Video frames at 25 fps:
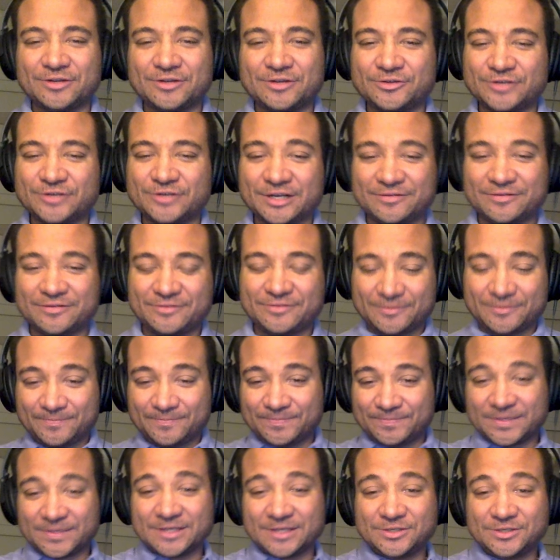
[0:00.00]
draft.
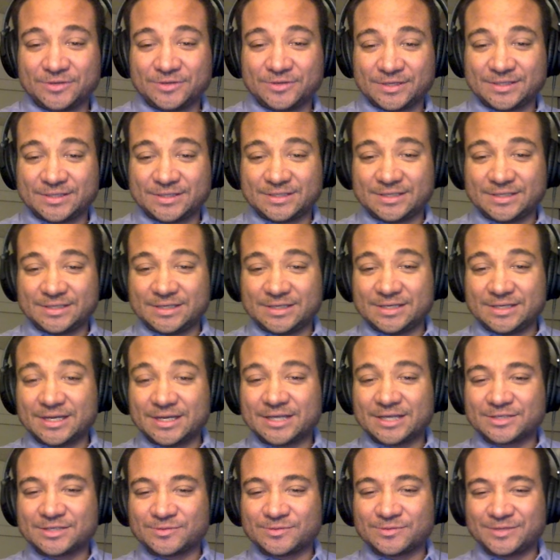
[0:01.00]
As you can see,
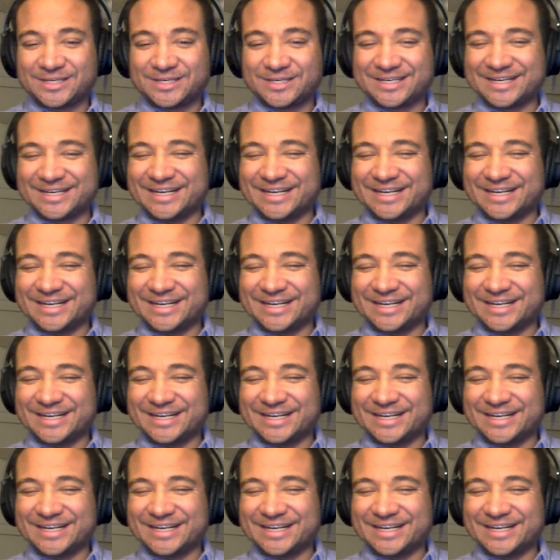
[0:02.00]
next week